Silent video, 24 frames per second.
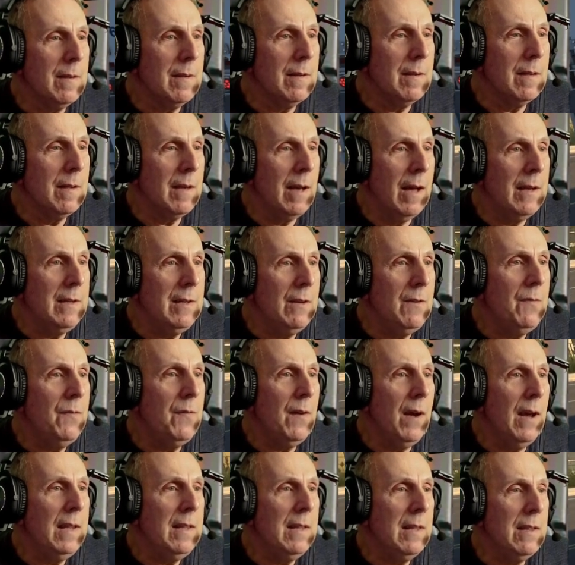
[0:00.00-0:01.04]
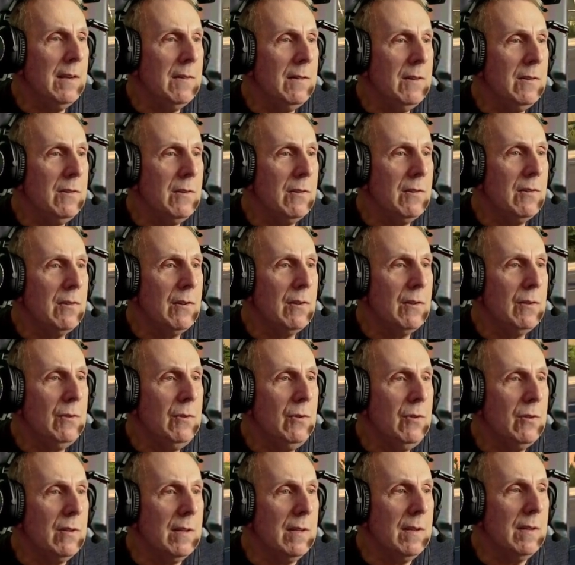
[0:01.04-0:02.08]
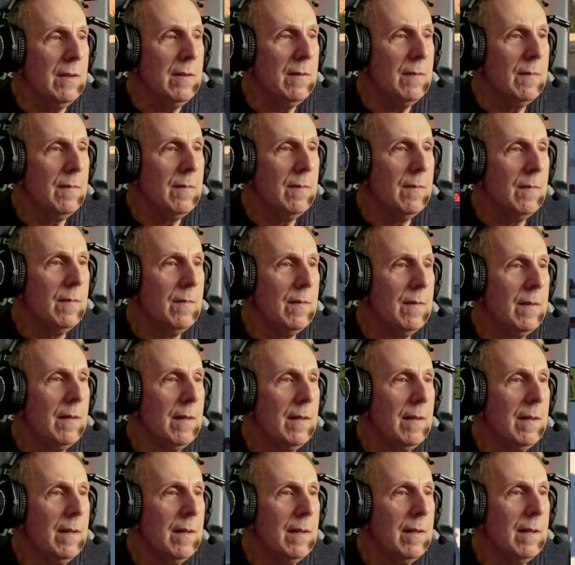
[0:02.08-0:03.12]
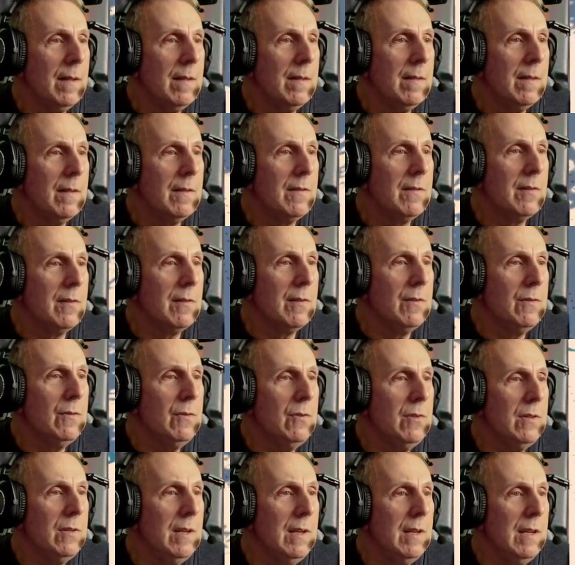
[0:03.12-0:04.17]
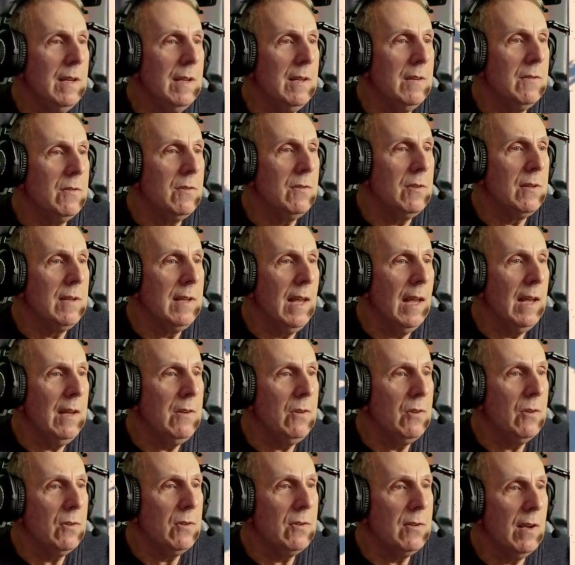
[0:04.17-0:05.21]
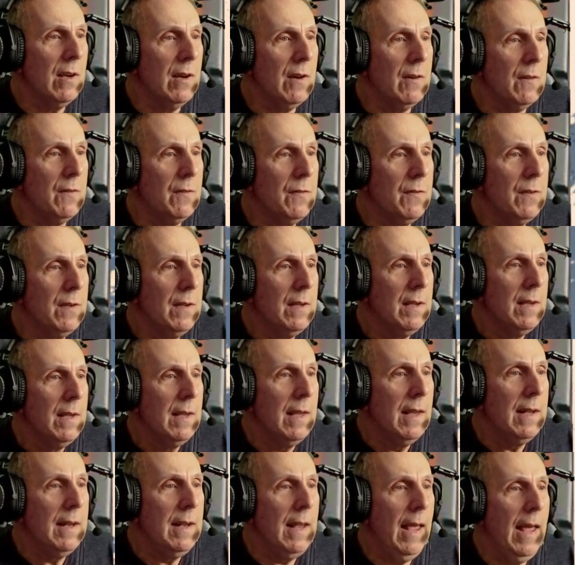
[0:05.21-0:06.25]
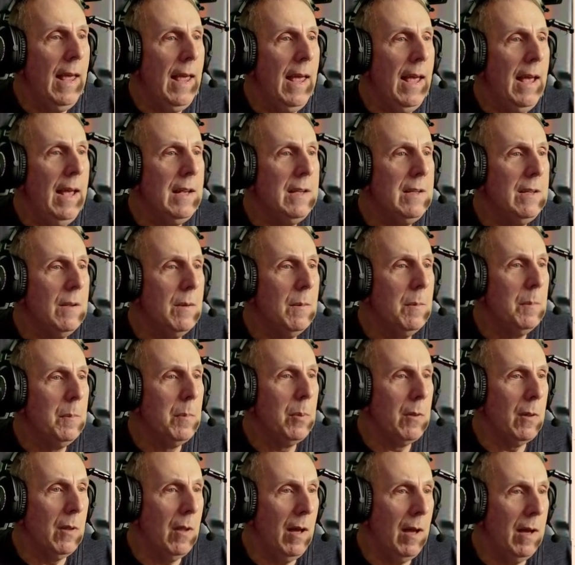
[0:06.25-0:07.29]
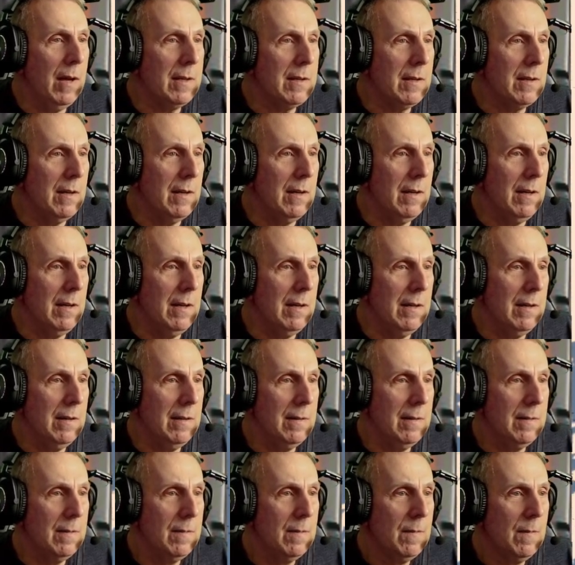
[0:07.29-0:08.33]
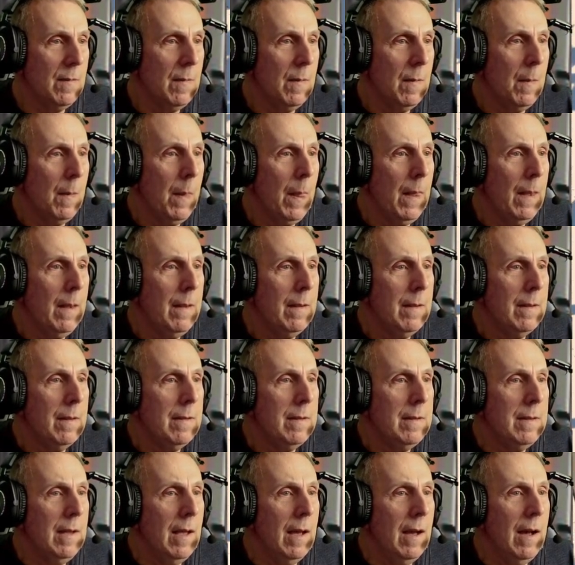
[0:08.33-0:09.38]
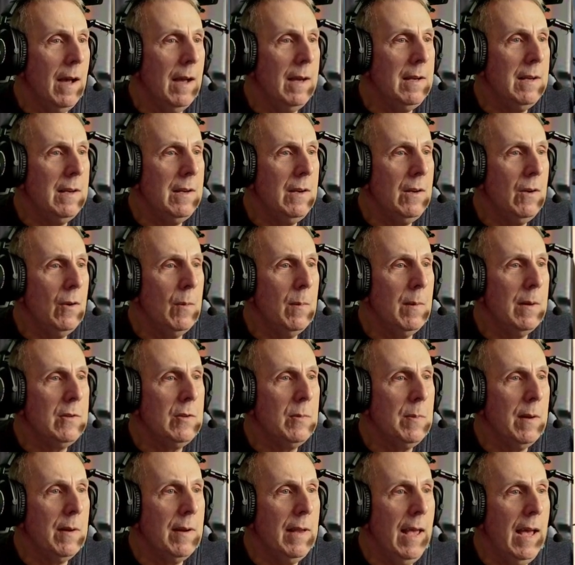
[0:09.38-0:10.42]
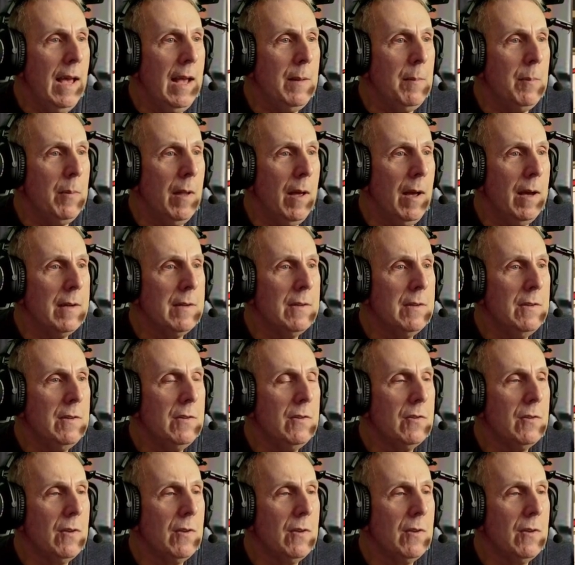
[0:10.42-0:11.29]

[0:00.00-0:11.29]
I did find that there is a solution. The solution is to get yourself an ad blocker. Now, I didn't know much about ad blockers, so